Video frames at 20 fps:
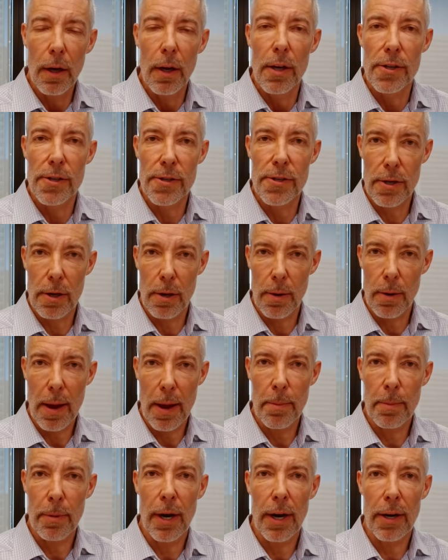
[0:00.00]
So,
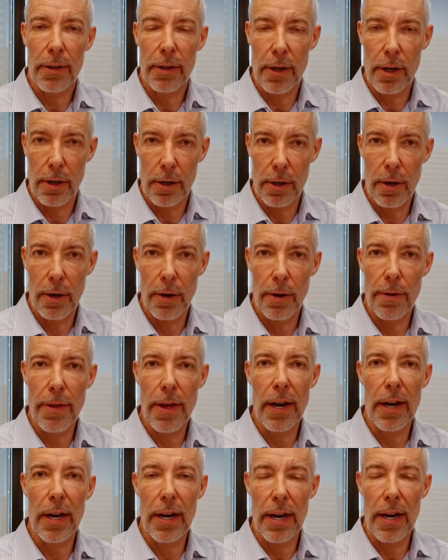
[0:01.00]
Amber, I'd concur
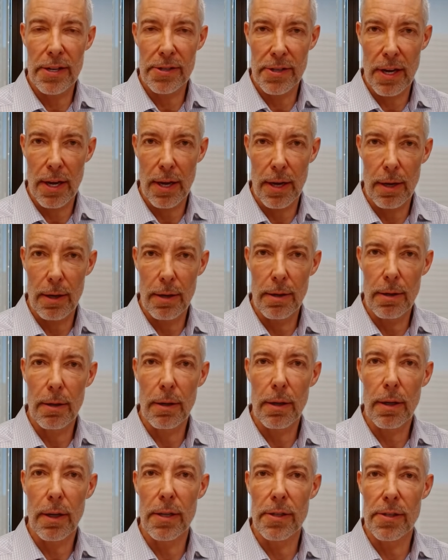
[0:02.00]
that it is a
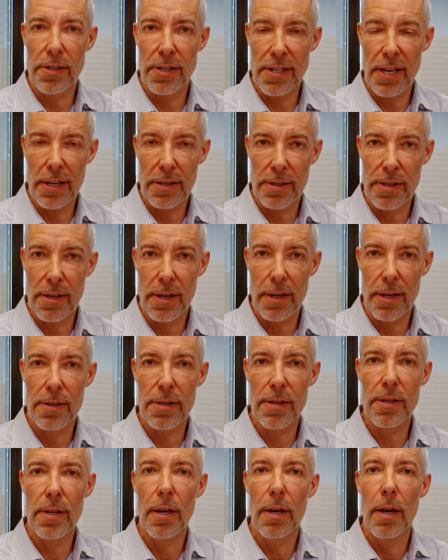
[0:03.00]

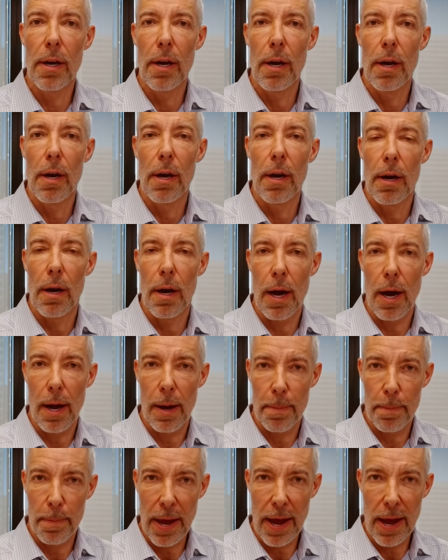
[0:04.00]
consensus
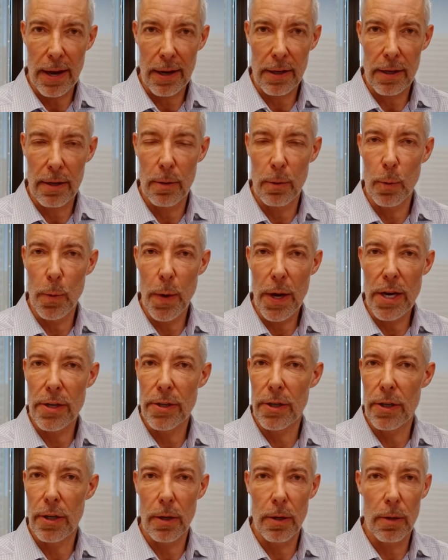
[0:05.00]
pick. We
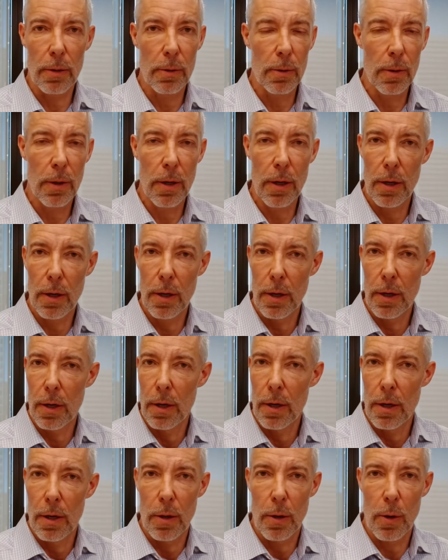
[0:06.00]
too
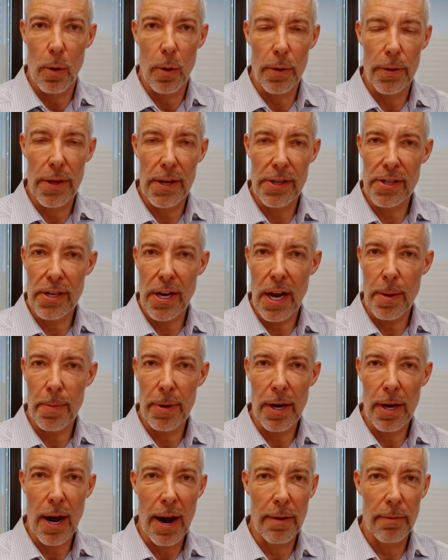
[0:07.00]
hold this name
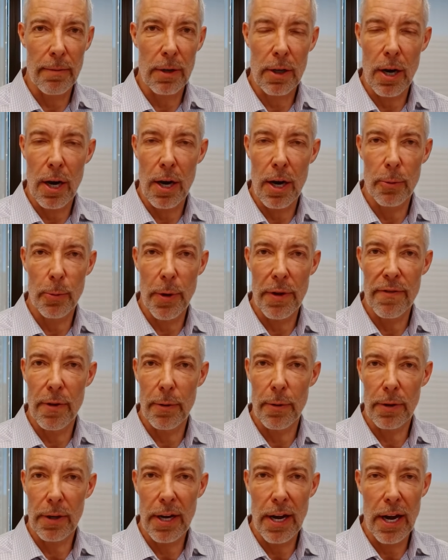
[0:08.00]
in high regard. We've
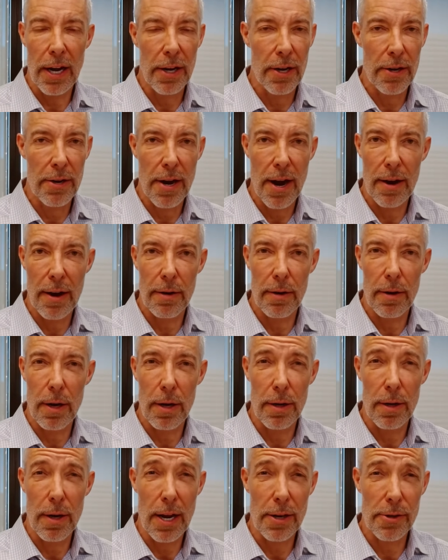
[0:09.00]
owned Canadian
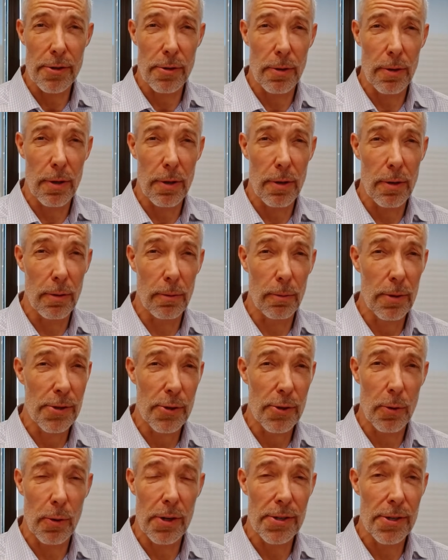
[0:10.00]
Natural
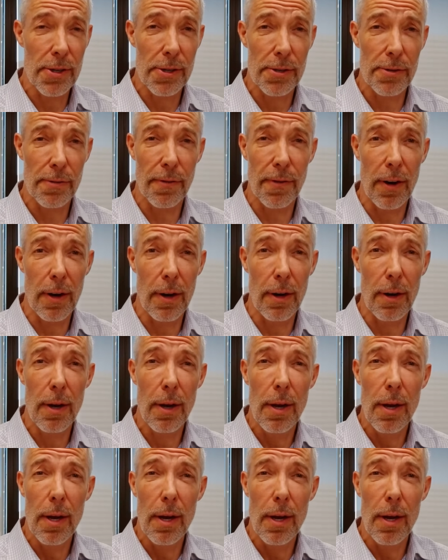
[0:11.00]
Resources for